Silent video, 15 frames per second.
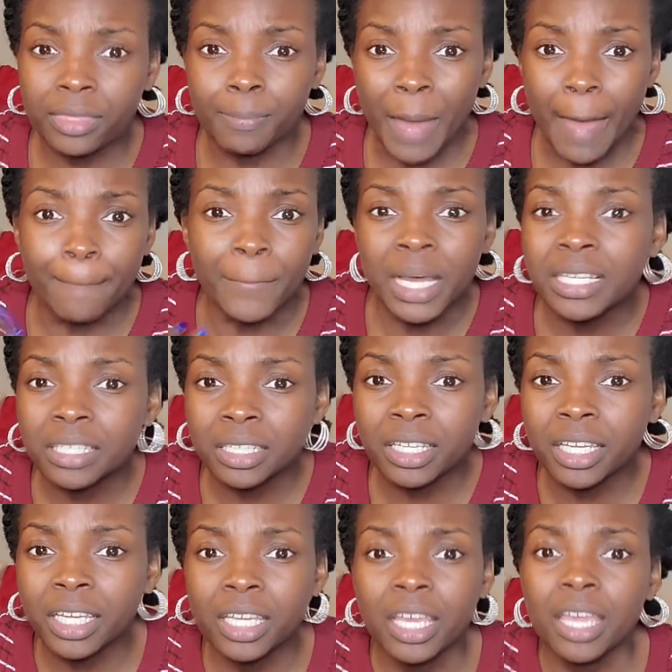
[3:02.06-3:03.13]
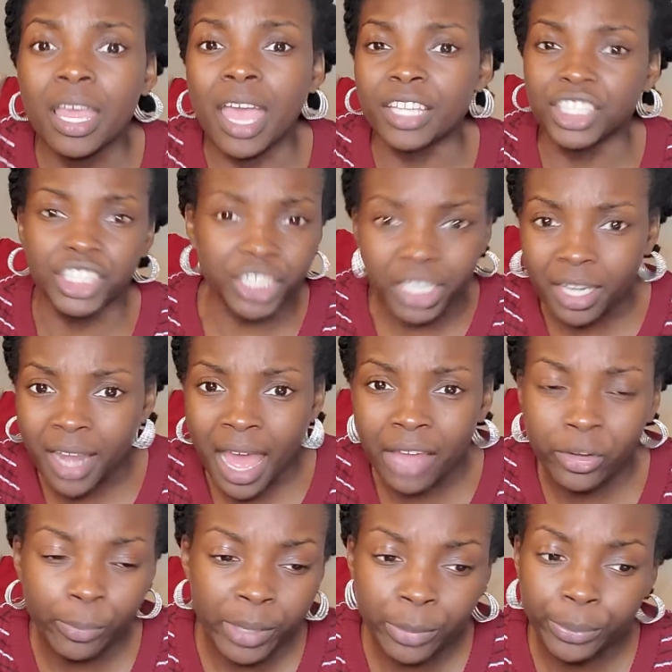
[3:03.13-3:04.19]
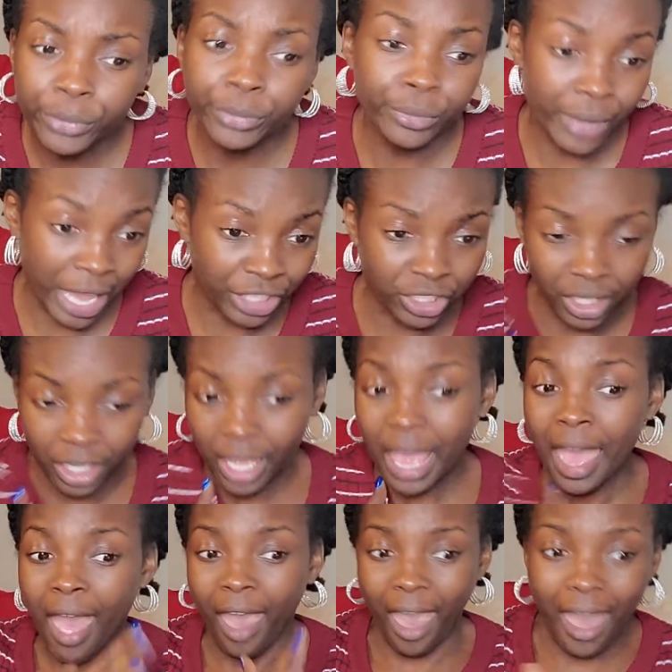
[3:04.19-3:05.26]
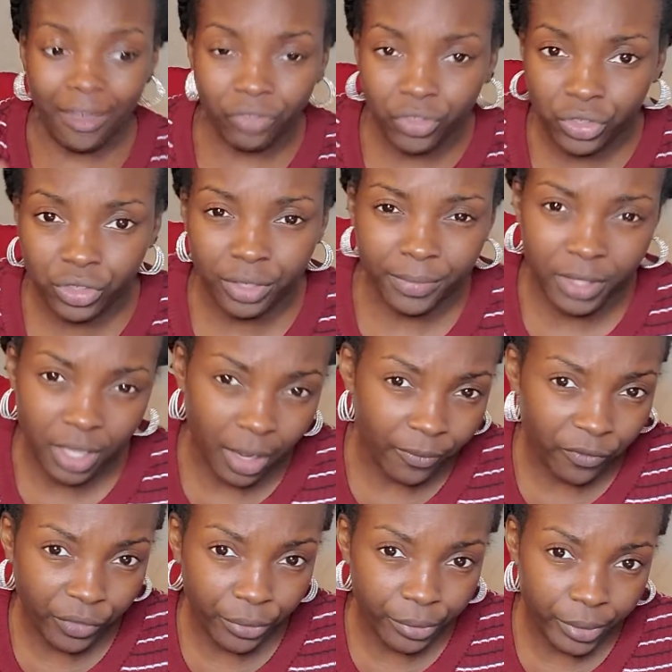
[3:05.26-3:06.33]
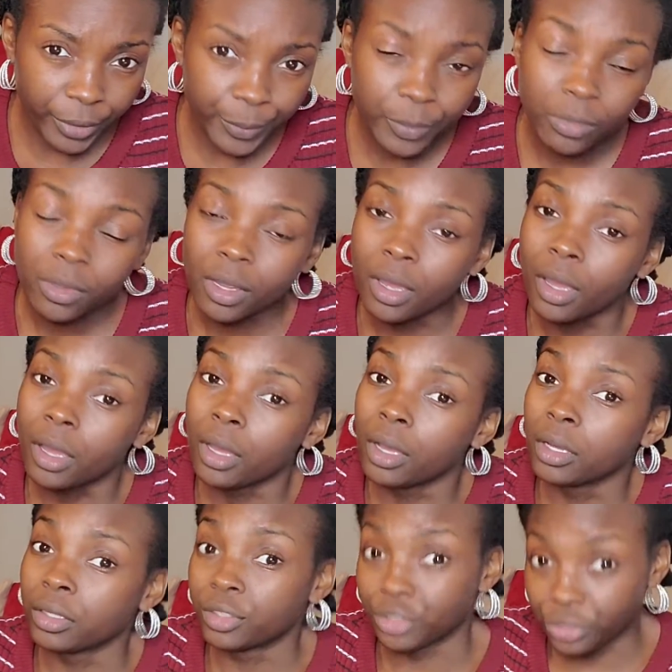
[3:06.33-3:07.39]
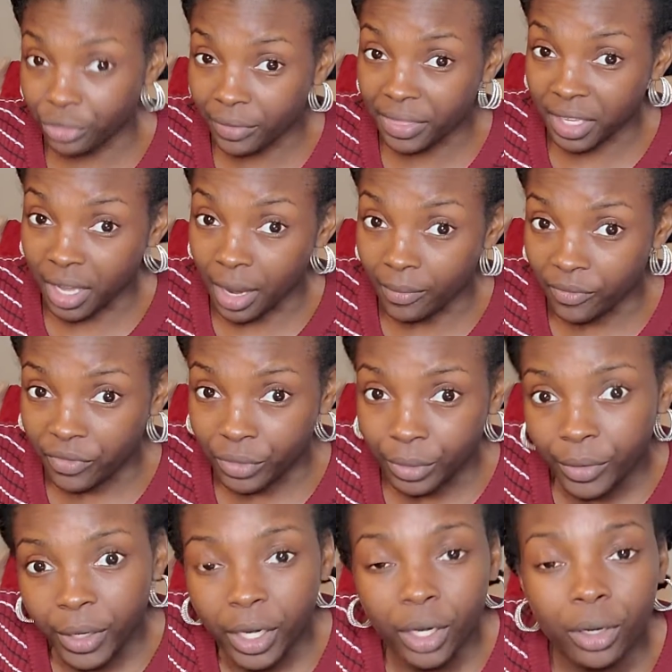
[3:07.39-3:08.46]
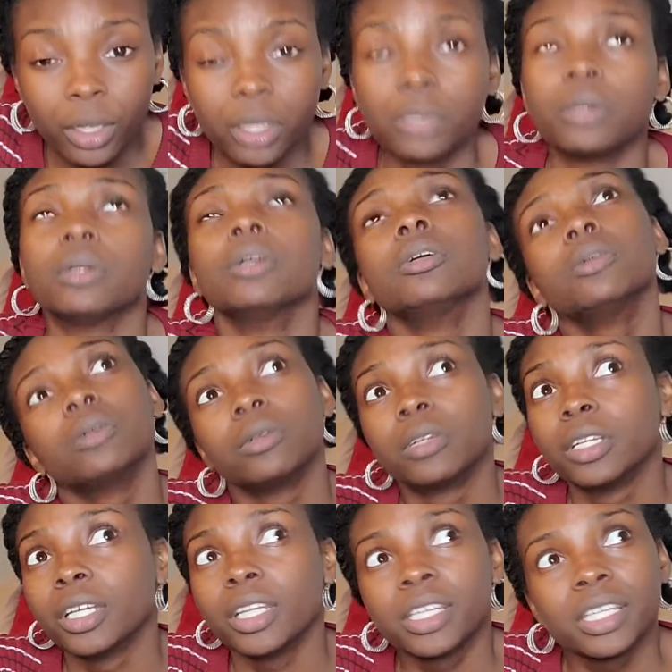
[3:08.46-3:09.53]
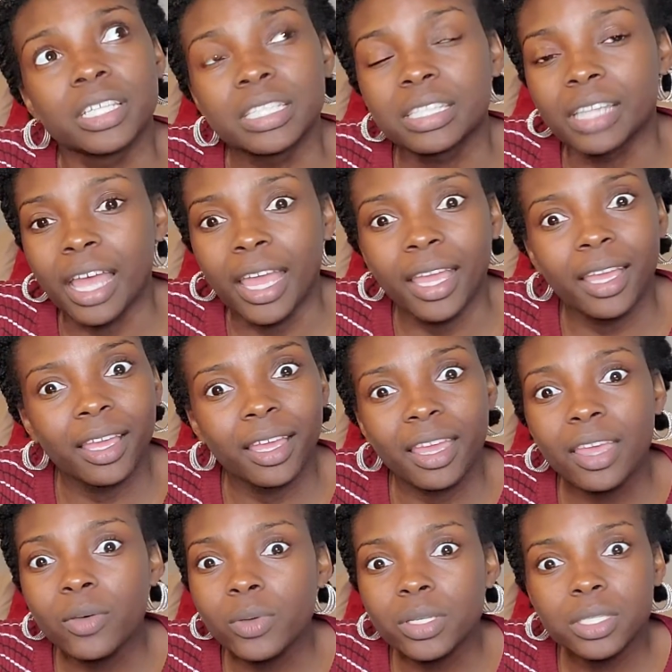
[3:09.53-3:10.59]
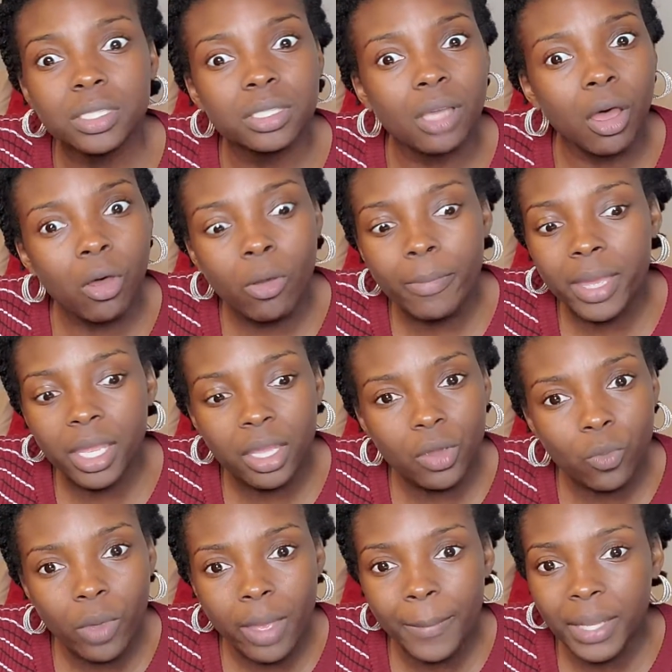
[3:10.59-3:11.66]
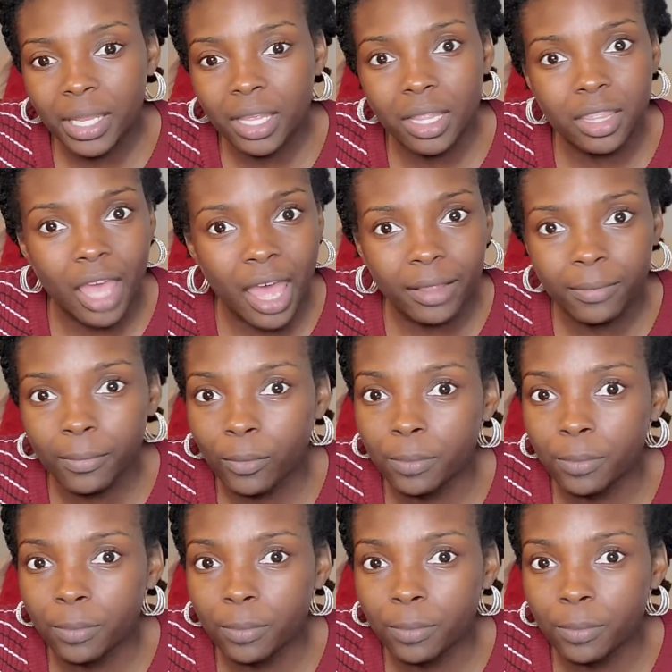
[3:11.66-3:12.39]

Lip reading: by muzzling and shutting down the people who actually have the strength to come forward? The strength to come forward. Oh goodness. Like, it was so many women in that